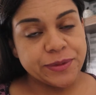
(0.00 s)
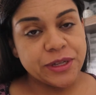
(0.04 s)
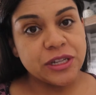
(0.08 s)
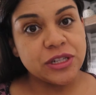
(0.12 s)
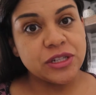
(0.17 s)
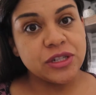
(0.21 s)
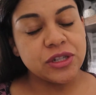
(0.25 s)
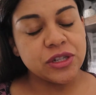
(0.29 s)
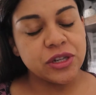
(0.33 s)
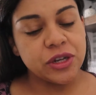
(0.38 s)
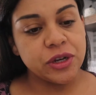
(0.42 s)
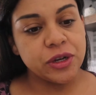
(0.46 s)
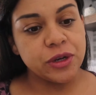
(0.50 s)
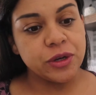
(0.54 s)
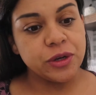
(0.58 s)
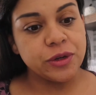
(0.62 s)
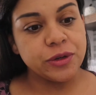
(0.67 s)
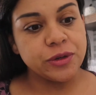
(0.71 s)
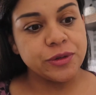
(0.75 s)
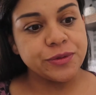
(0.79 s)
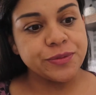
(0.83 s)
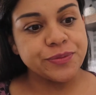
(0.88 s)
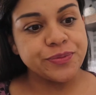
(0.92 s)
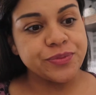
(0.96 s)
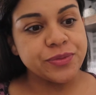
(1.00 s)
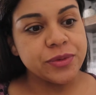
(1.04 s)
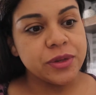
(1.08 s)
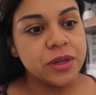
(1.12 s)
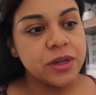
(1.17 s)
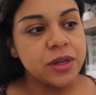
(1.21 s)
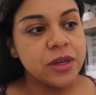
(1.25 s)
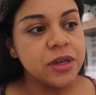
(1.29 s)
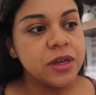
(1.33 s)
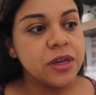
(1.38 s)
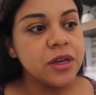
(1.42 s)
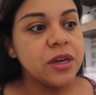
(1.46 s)
So
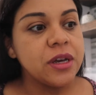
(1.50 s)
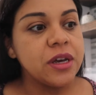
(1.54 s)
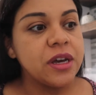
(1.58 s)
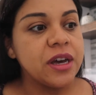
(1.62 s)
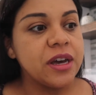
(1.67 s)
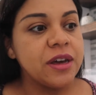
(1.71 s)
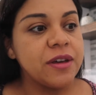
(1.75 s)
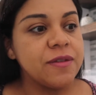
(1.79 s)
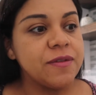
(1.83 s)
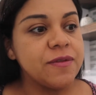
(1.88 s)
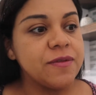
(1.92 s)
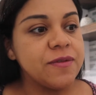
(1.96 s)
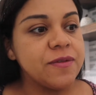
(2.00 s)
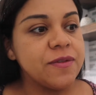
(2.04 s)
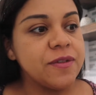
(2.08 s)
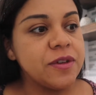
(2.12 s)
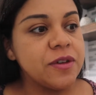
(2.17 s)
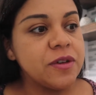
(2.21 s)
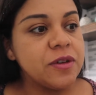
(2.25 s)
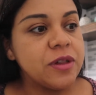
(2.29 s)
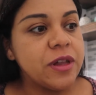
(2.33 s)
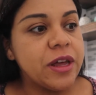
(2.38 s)
I feel